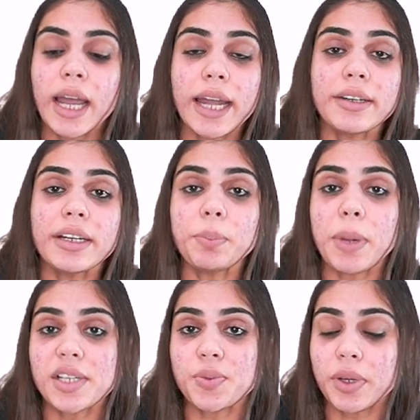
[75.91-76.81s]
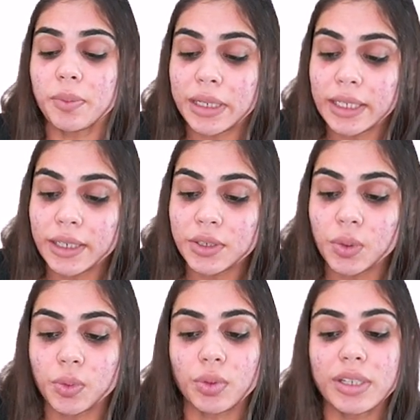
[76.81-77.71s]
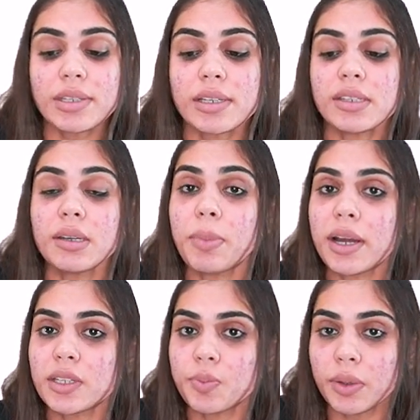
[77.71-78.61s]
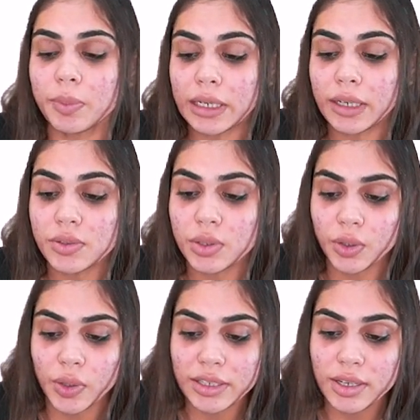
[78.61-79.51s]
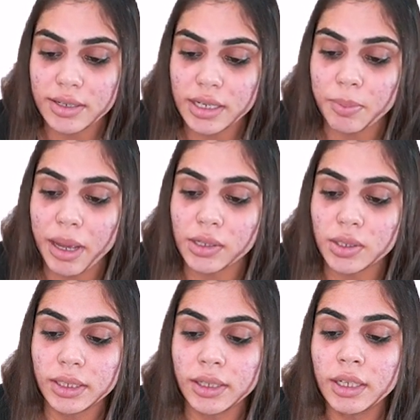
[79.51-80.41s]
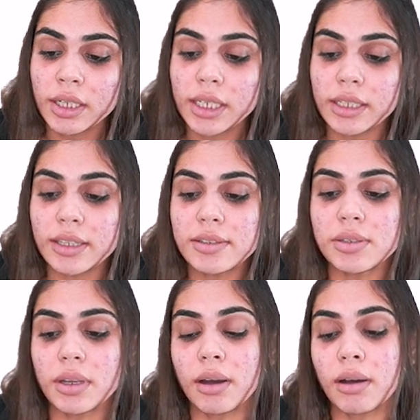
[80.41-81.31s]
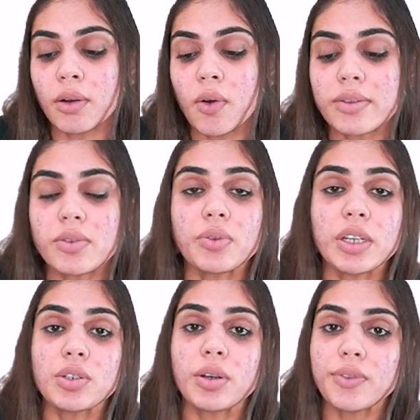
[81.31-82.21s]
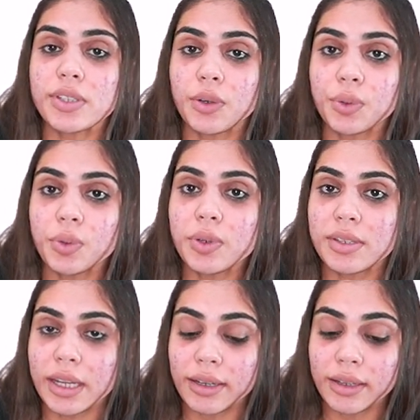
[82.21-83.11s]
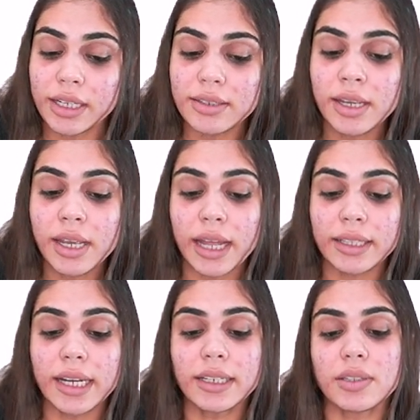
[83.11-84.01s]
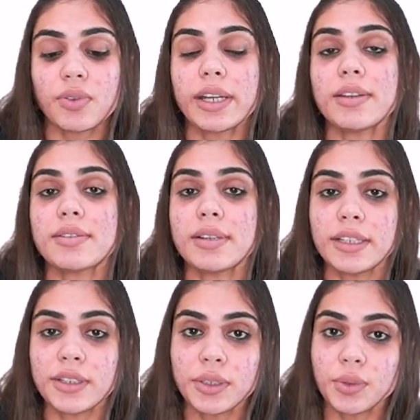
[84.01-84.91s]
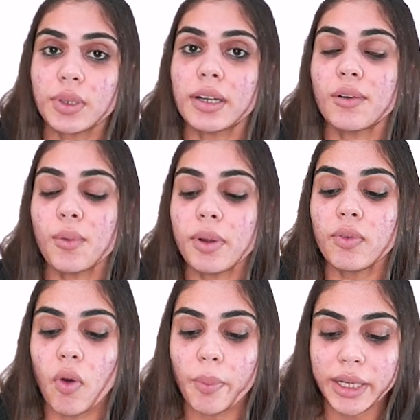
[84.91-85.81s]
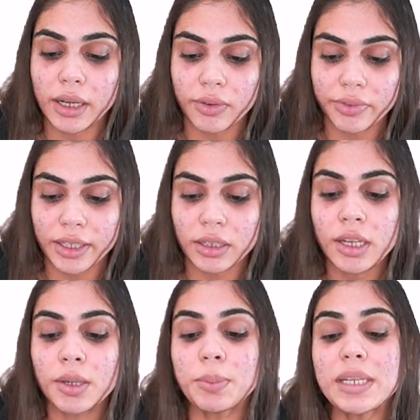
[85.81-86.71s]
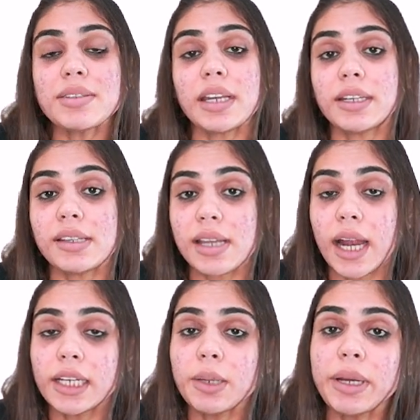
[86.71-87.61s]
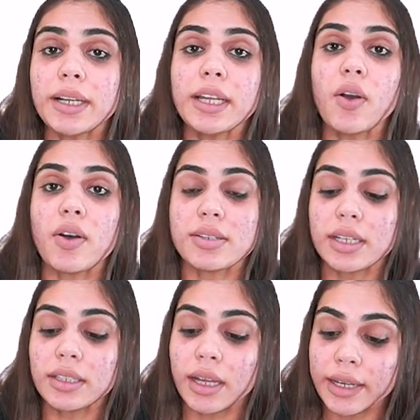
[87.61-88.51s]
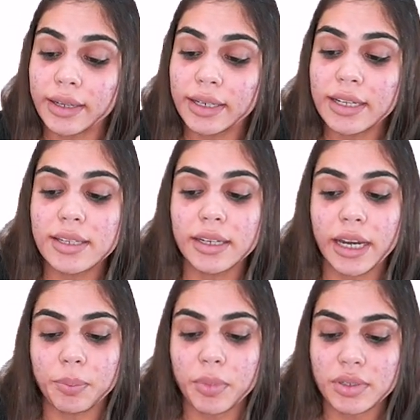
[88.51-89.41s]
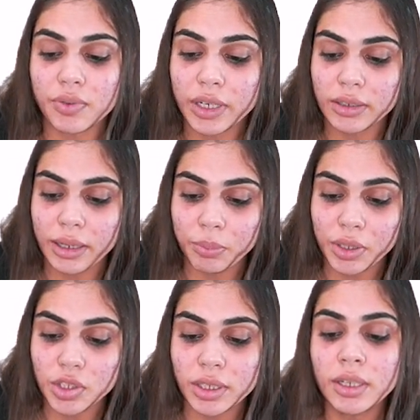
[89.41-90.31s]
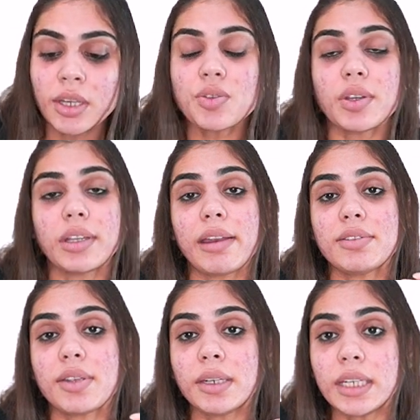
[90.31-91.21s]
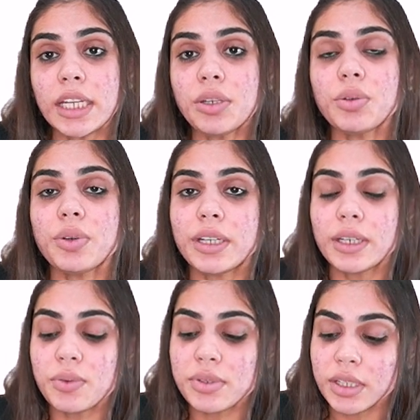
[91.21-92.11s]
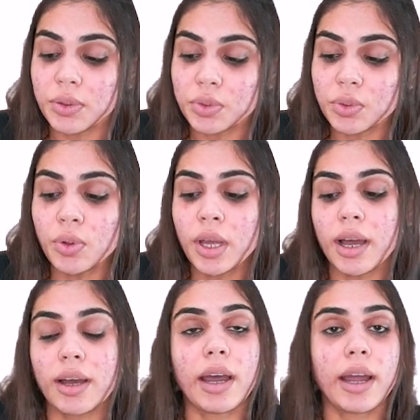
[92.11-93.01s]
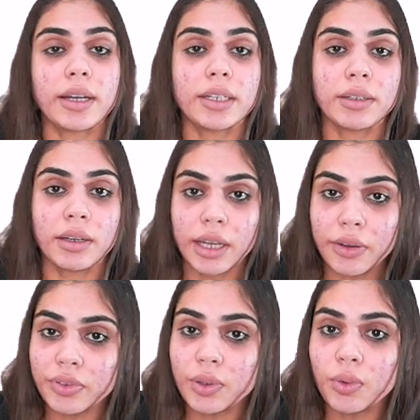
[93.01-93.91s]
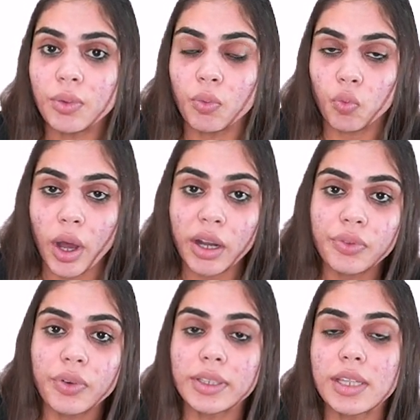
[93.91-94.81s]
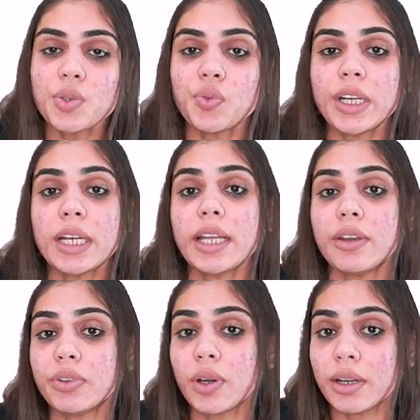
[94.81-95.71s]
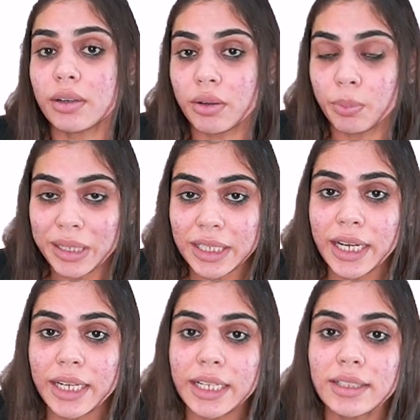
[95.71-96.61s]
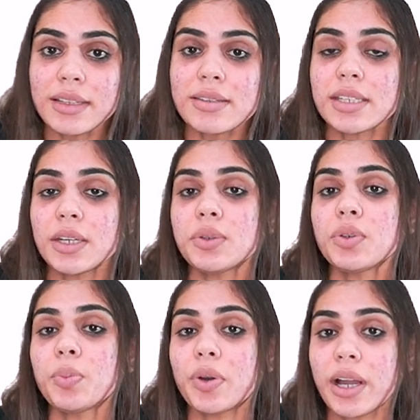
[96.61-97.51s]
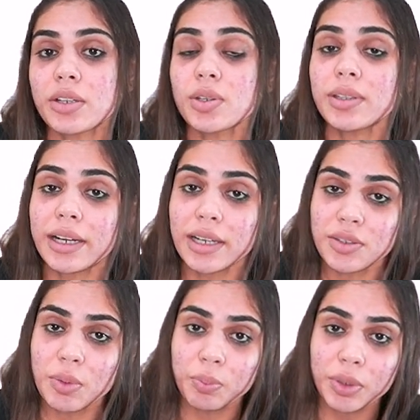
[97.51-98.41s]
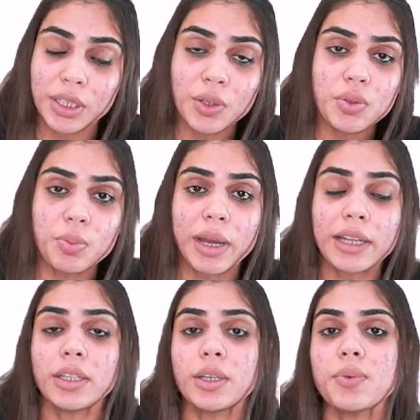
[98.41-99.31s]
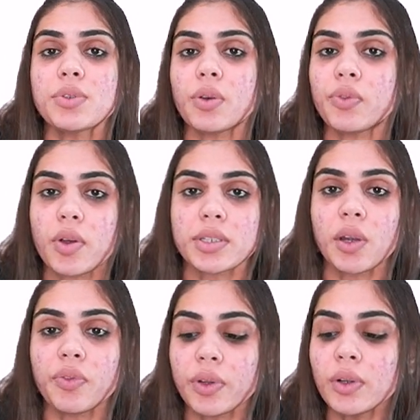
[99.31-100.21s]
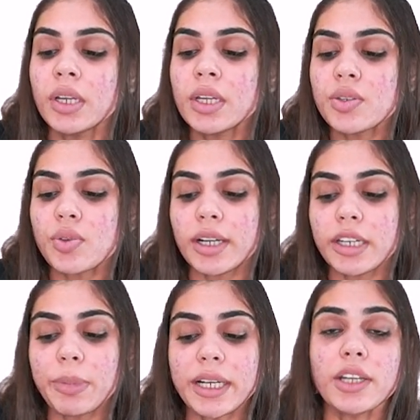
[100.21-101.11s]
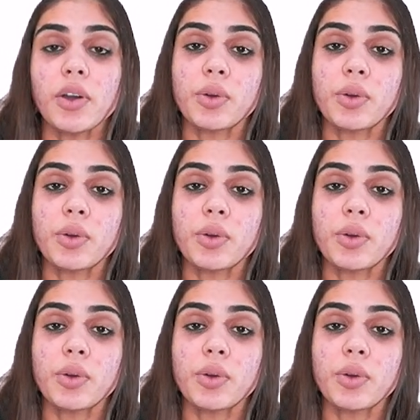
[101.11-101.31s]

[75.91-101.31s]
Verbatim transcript: 100 parts per million to 360 parts per million so you can just imagine that this uh, concentration of co2 is increased and that is why it is leading to the global warming effect means it is ultimately causing the increase in atmospheric temperature so there is a need to reduce co2 and uh, if you work for this field if you are mitigating this co2 production that has been produced by the use of fossil fuel so ultimately you are